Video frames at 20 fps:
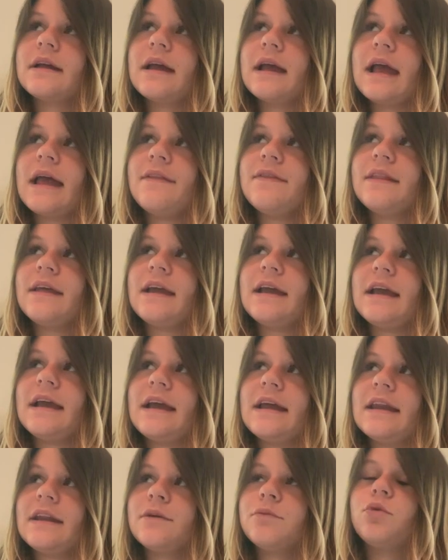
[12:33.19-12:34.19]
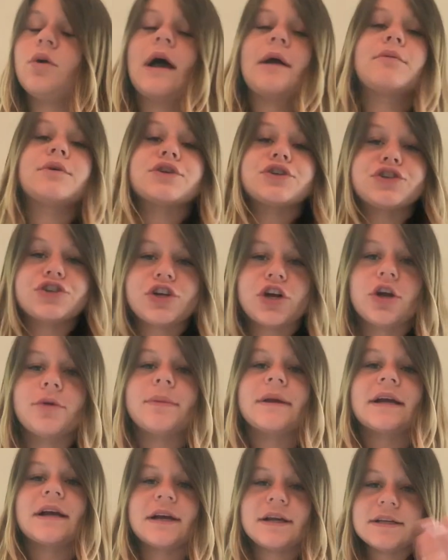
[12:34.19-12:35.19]
And then, I was sure
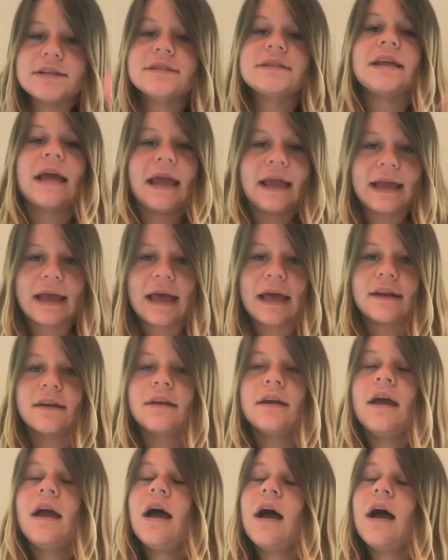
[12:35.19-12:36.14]
because, hang on.